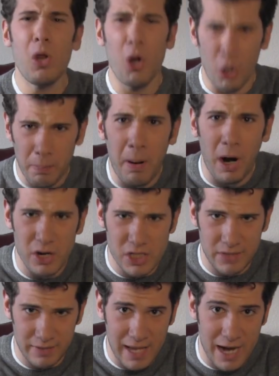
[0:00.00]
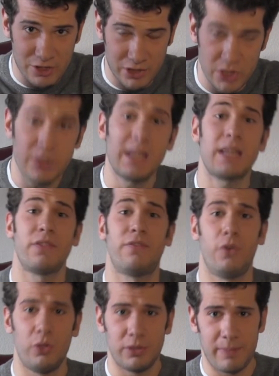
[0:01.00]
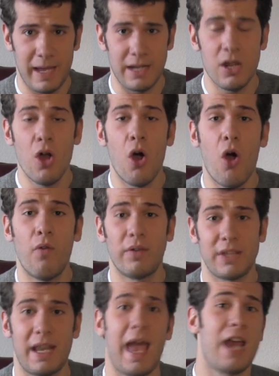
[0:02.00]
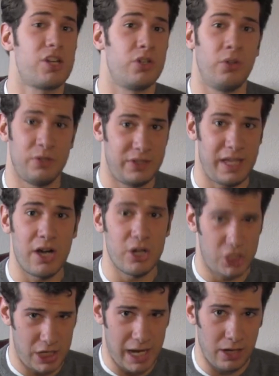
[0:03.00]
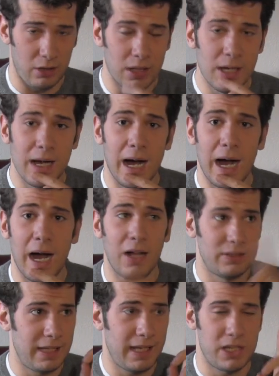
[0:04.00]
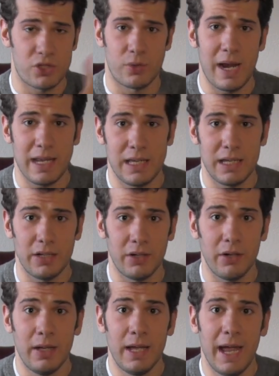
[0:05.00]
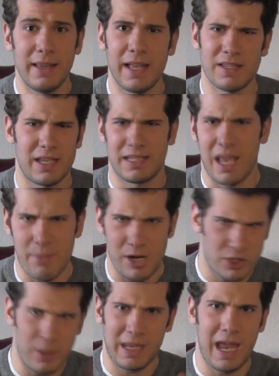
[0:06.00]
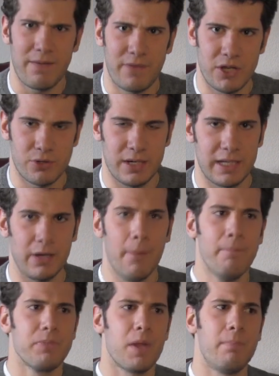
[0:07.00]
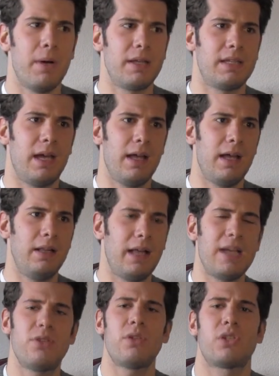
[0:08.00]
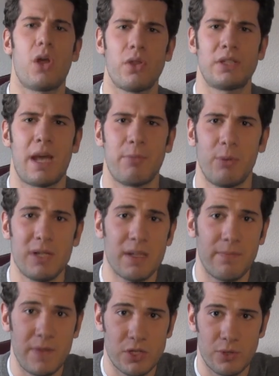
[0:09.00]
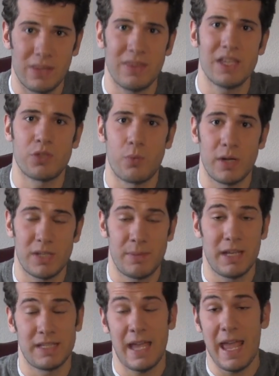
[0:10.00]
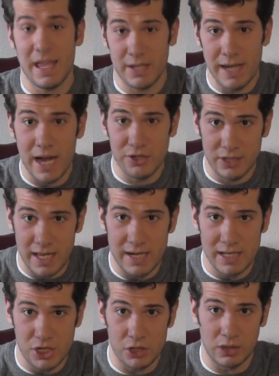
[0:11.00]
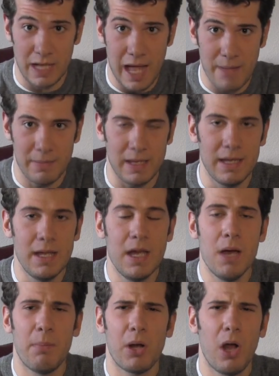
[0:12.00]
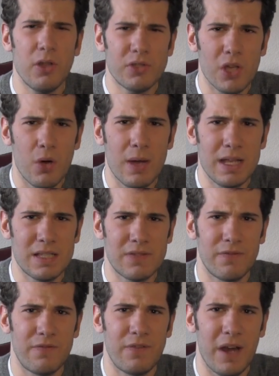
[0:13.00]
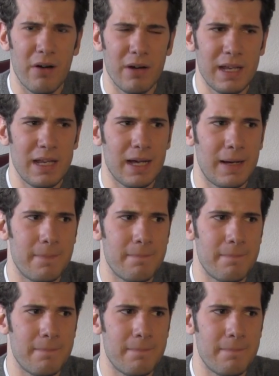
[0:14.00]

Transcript: or parts of it, actually, you can get the full debate over at the National Center channel. Link is right here, and that's like 10 minutes, so I can't feature it here. But I do this all the time. The reason I'm featuring this one is because, A, I could actually get a digital copy, but also it's very